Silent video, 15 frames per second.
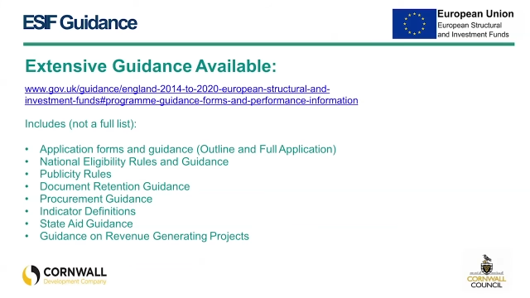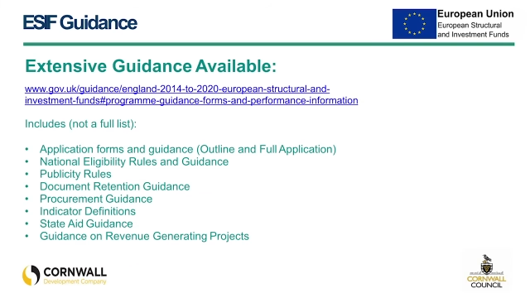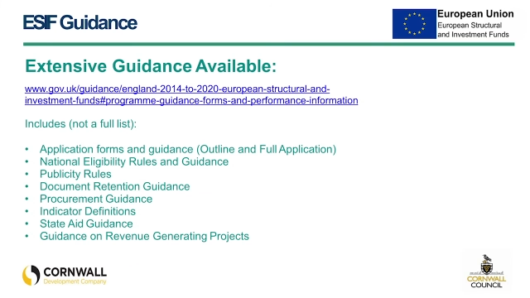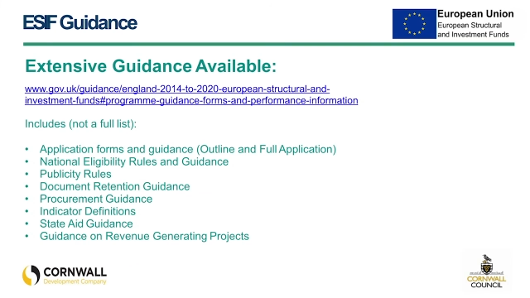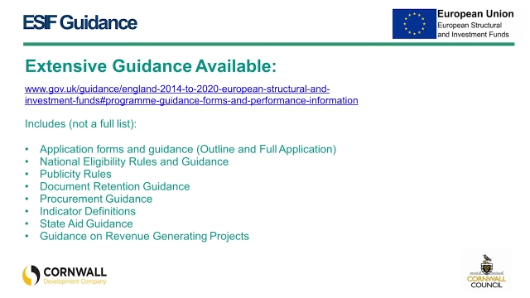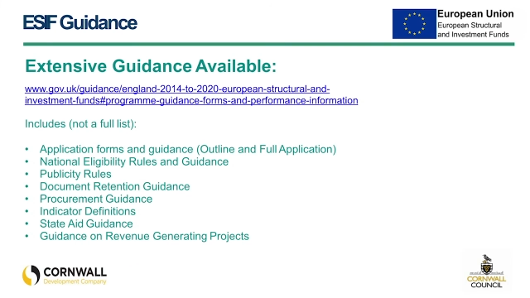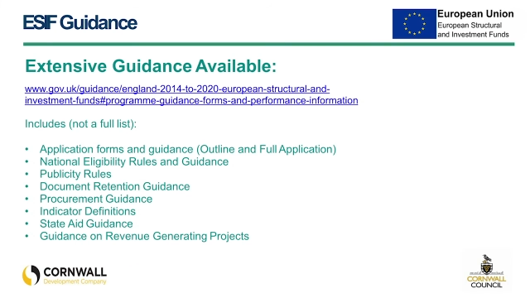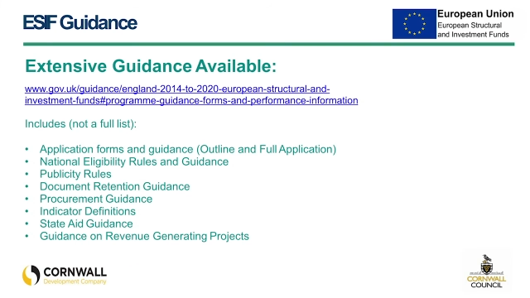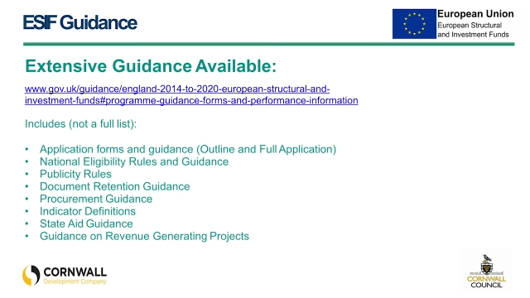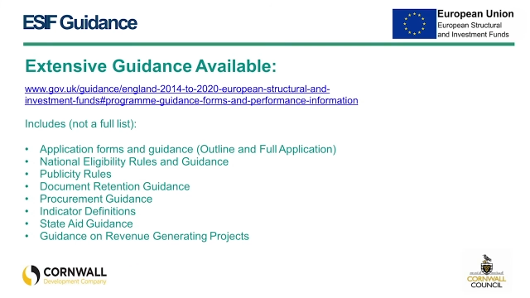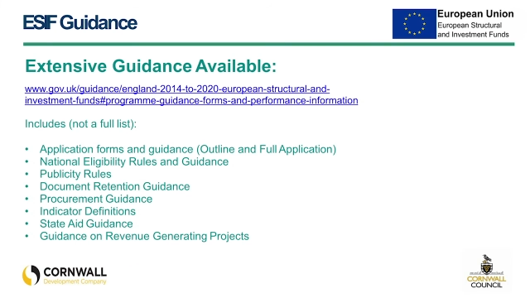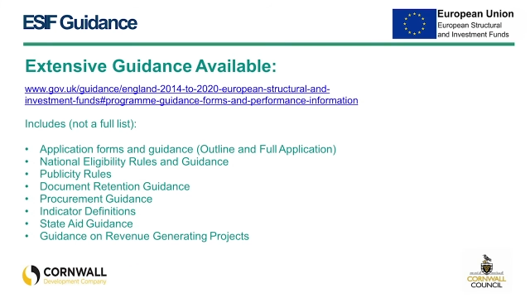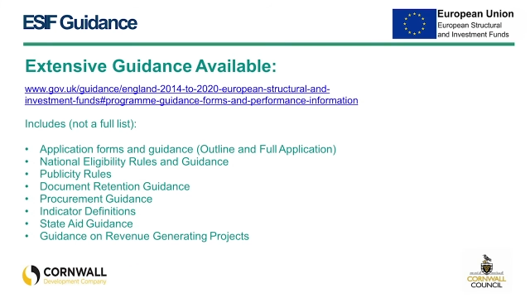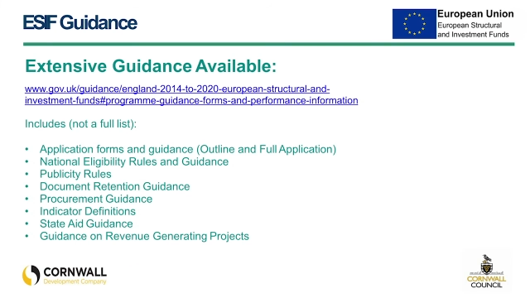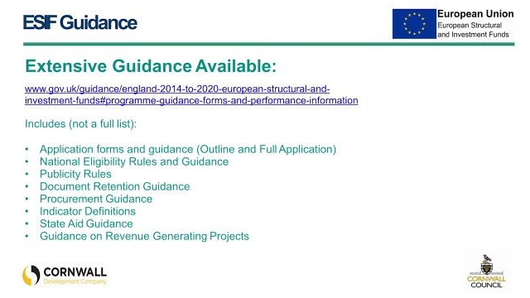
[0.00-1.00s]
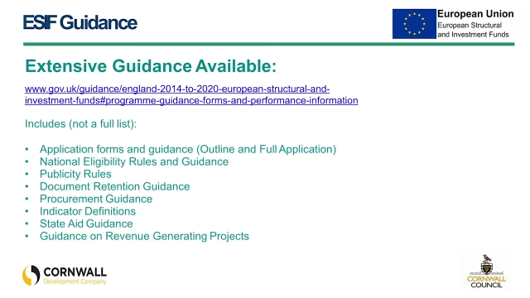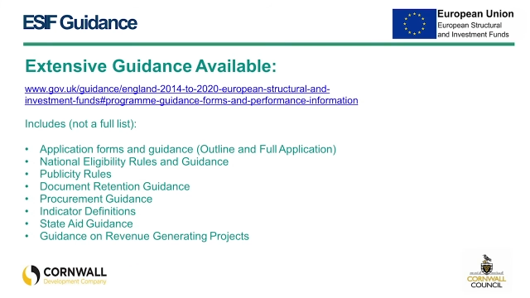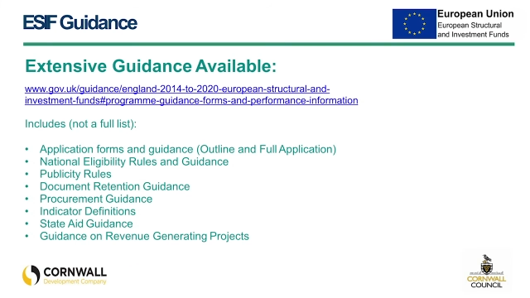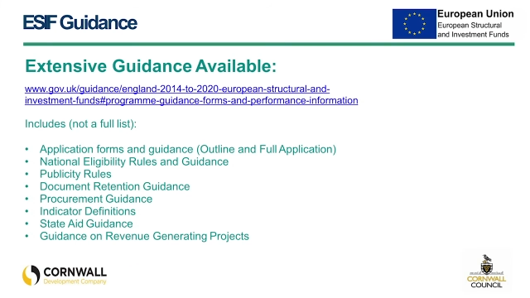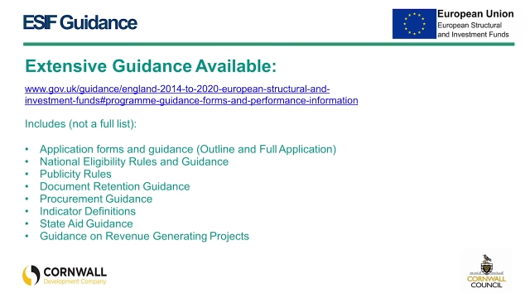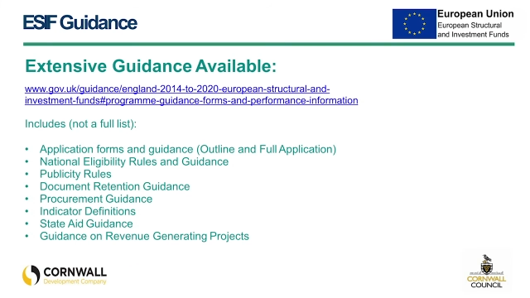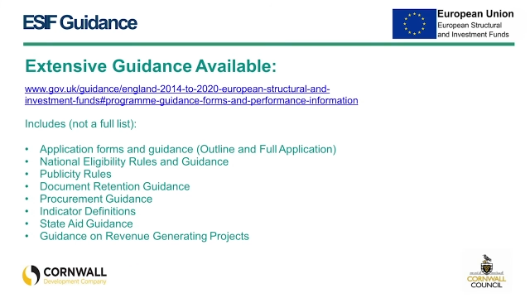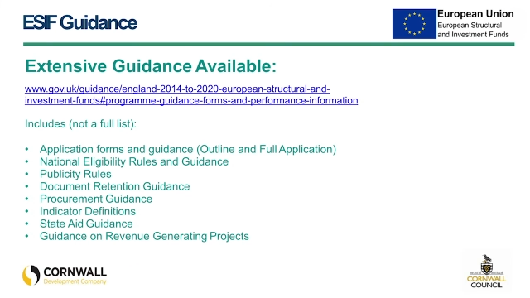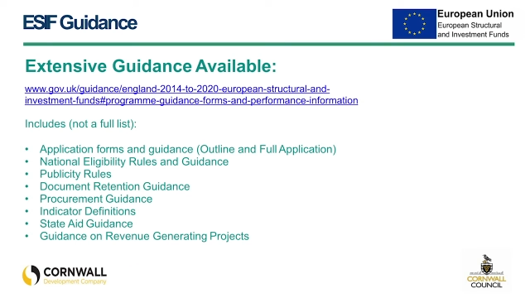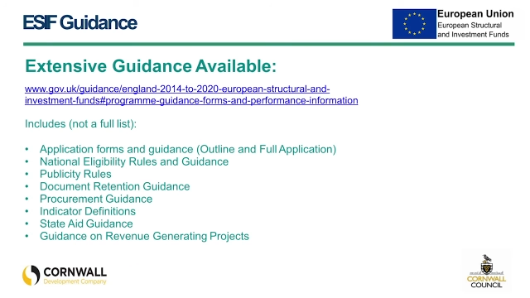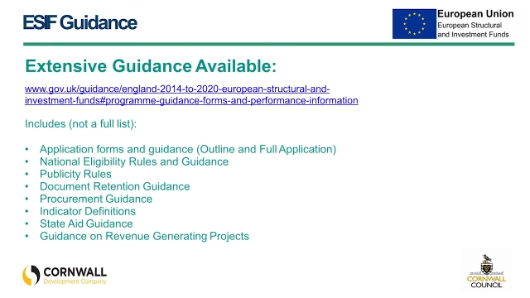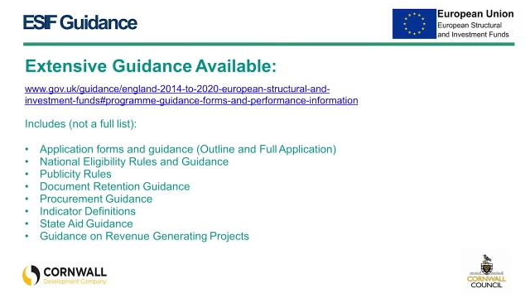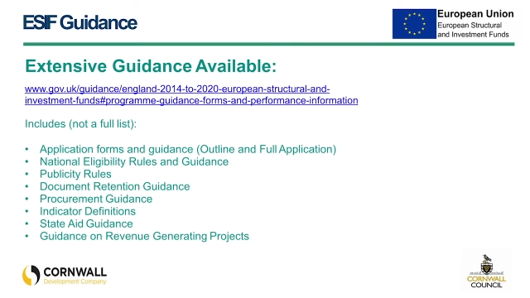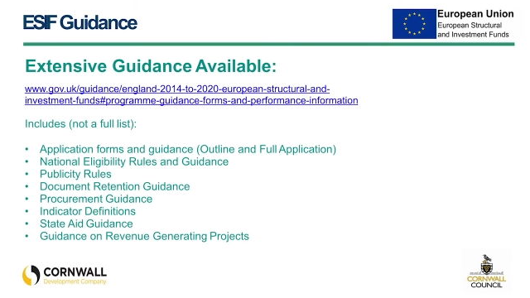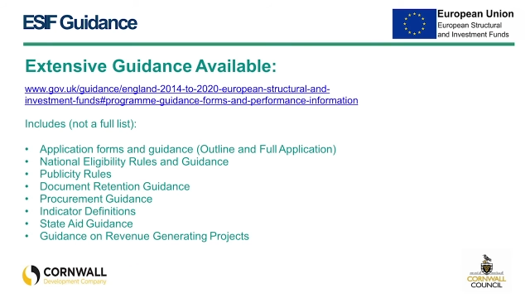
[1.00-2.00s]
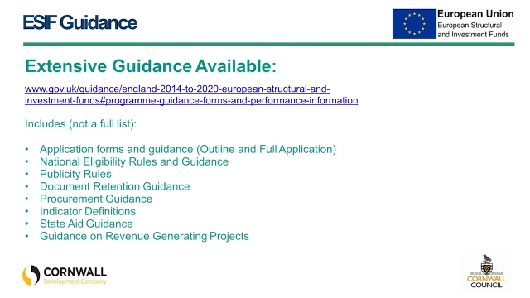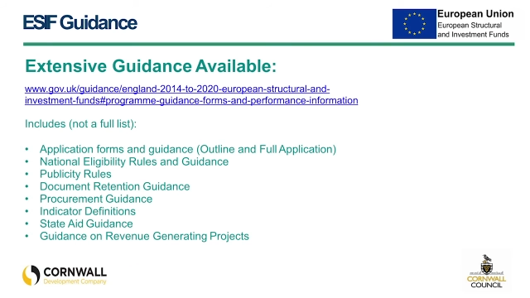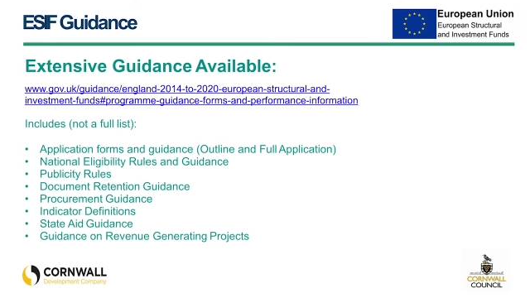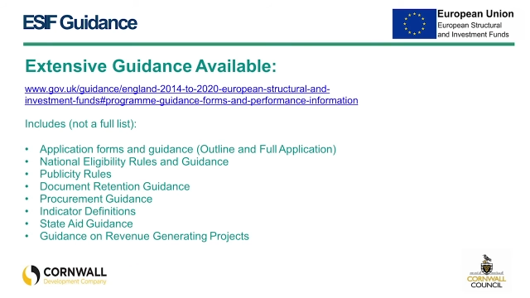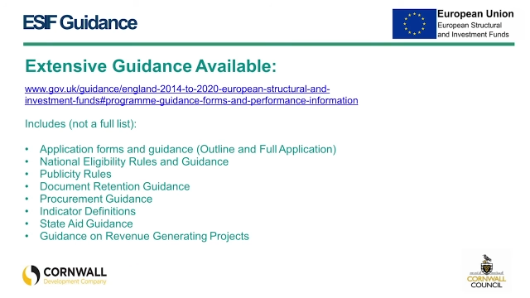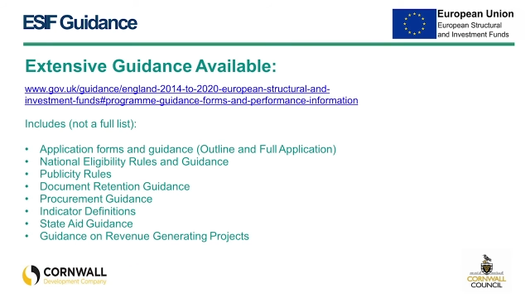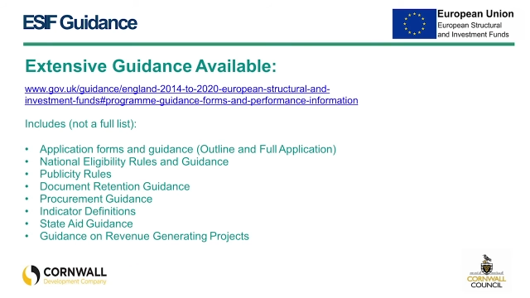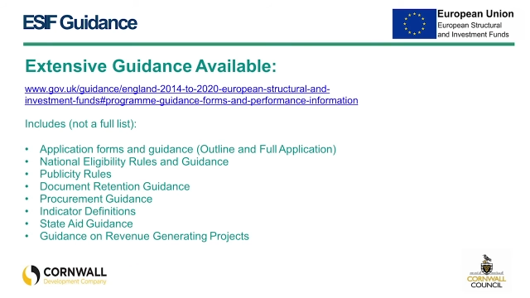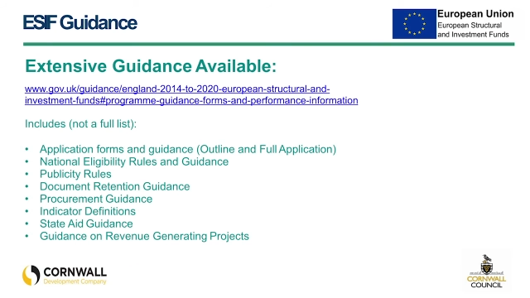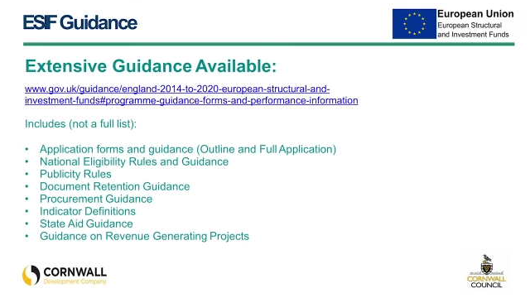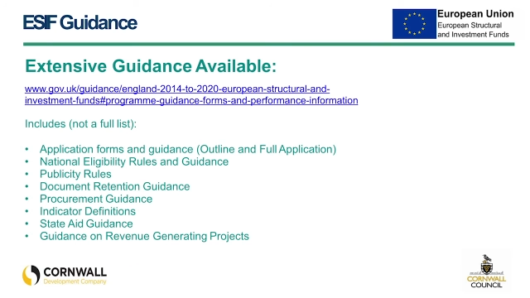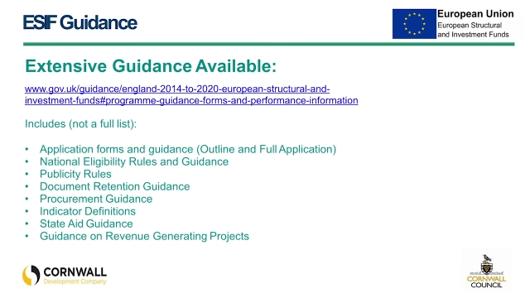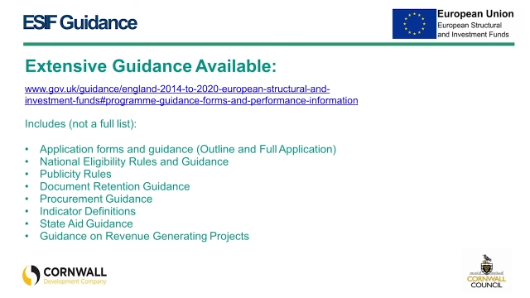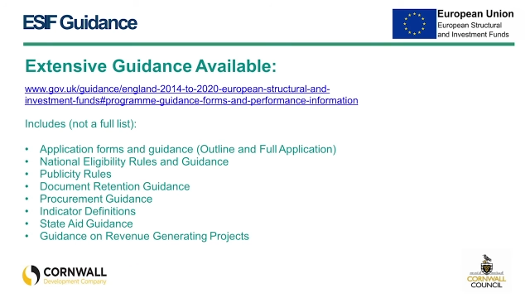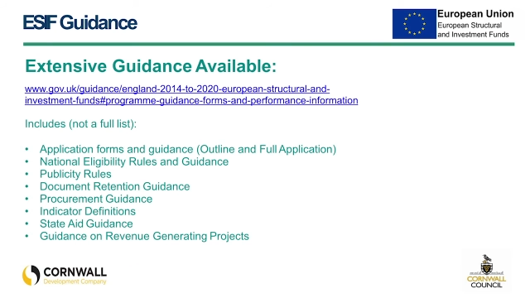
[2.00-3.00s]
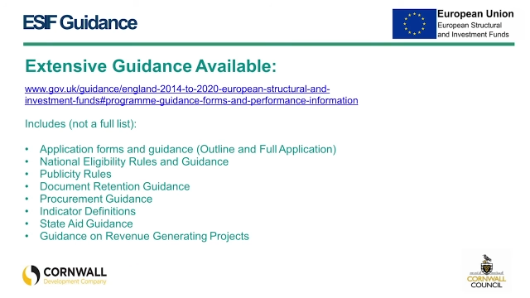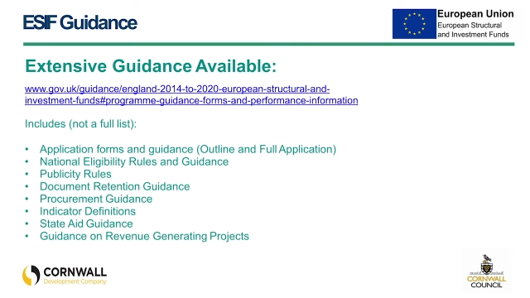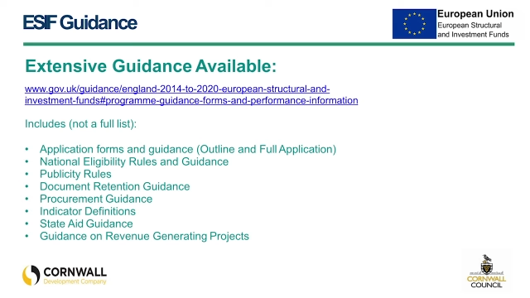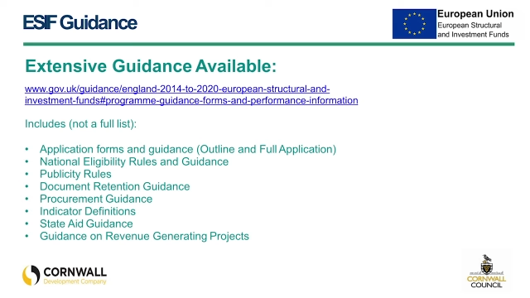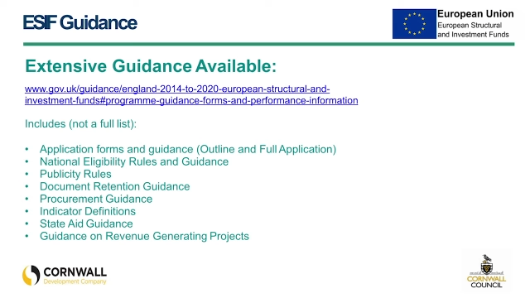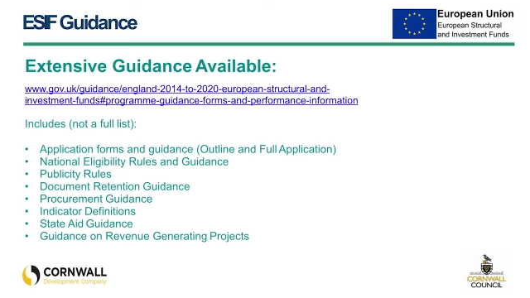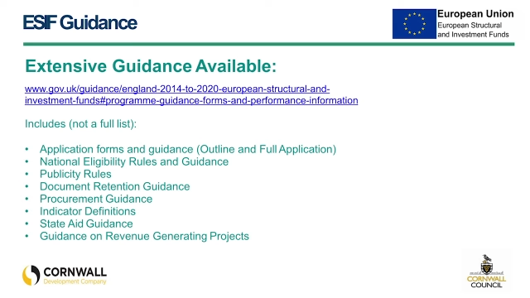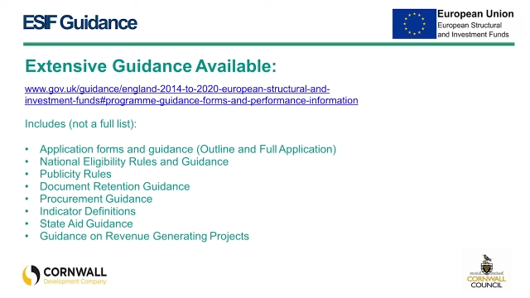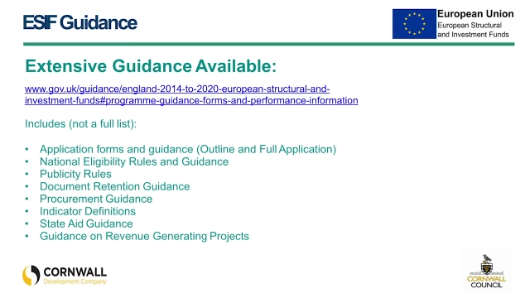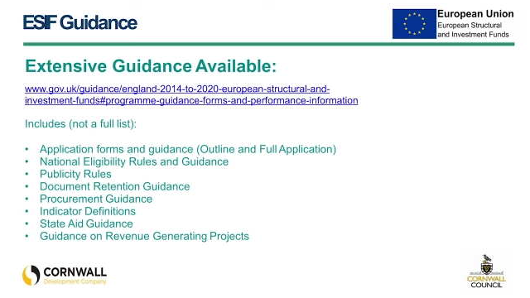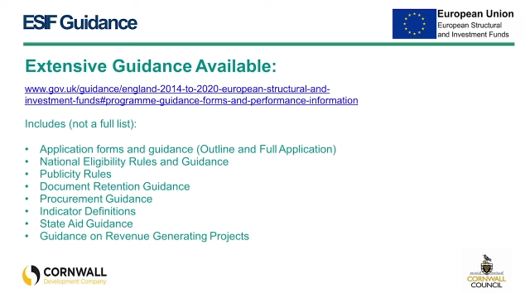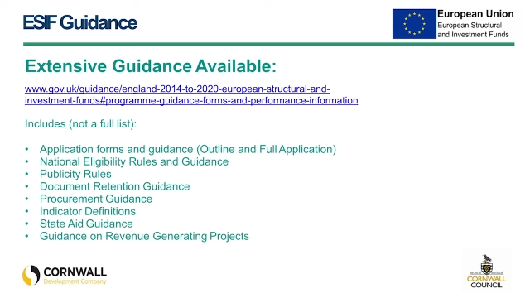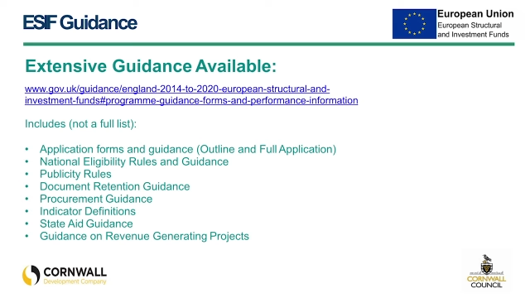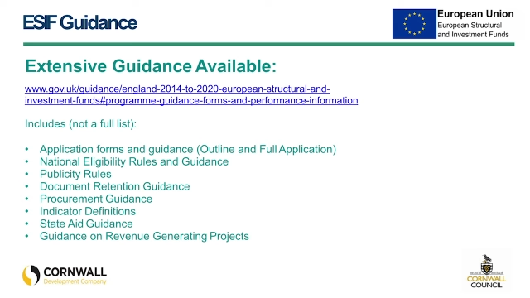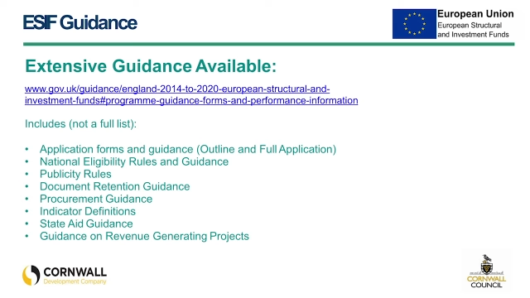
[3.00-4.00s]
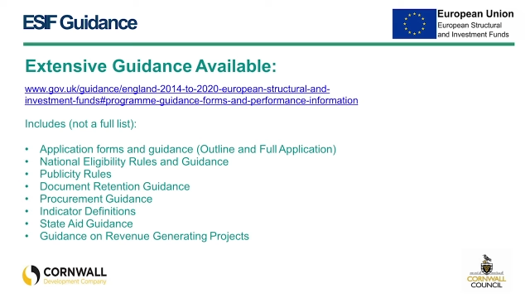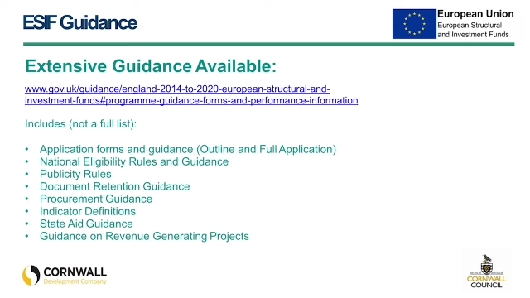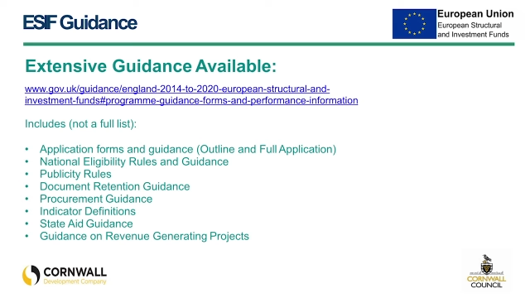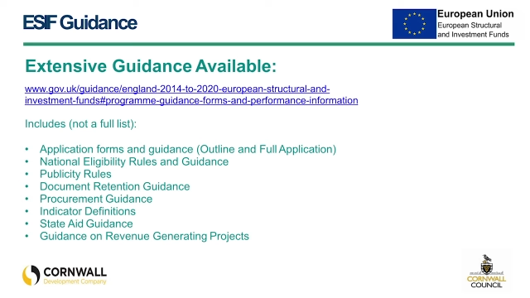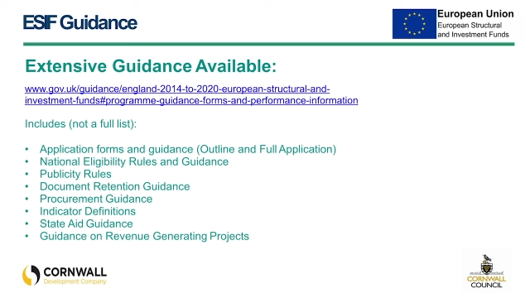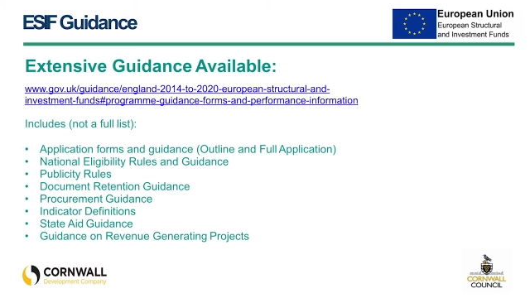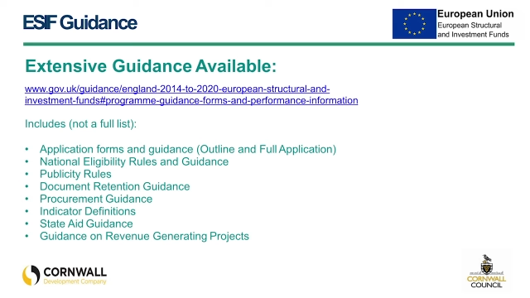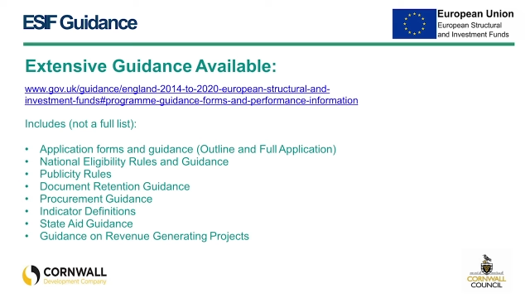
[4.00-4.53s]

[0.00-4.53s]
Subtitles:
(no speaker visible)